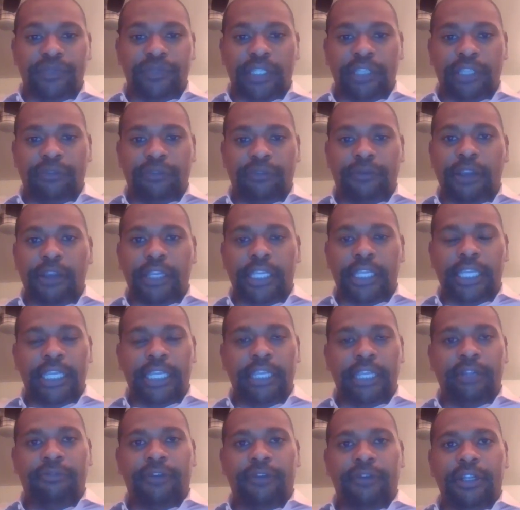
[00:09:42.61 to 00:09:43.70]
very key
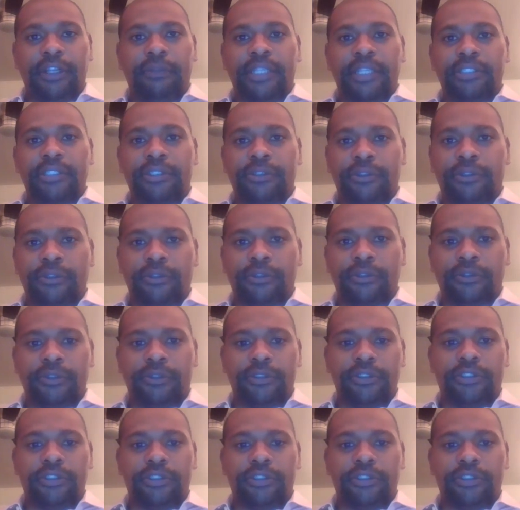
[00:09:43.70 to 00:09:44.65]
and fundamental